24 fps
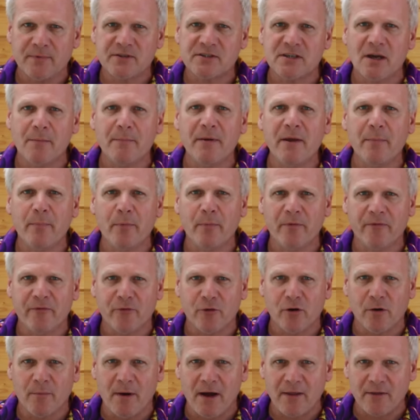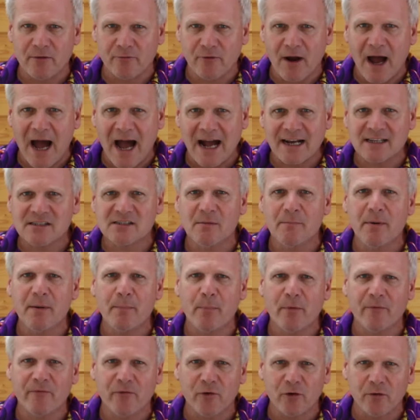Some people prefer them on the rocks, some
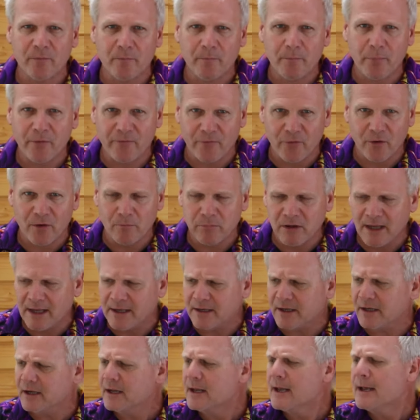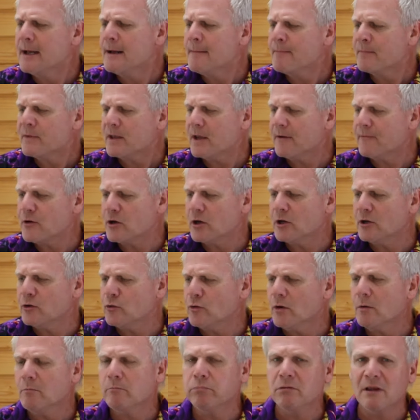people prefer, prefer them blended. If you're going to
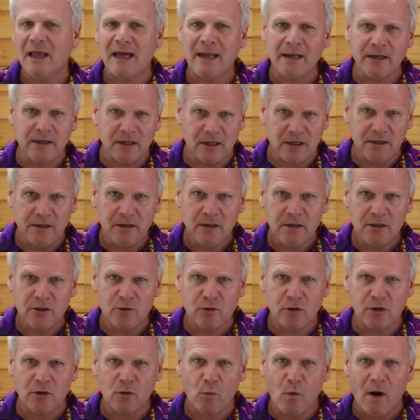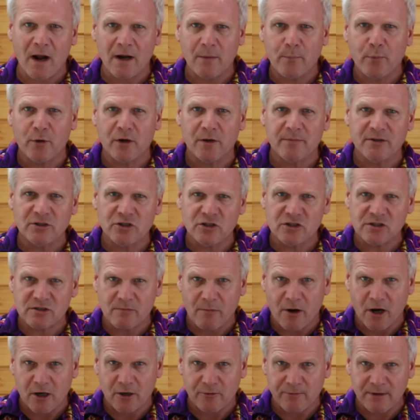do them blended, you're going to want to put them in just a
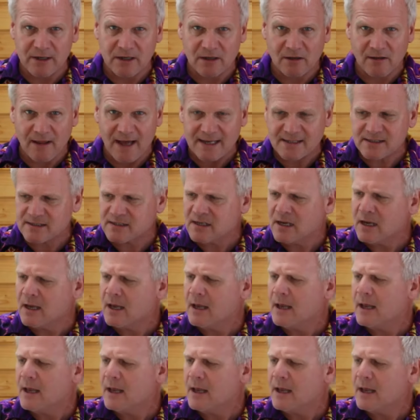margarita glass.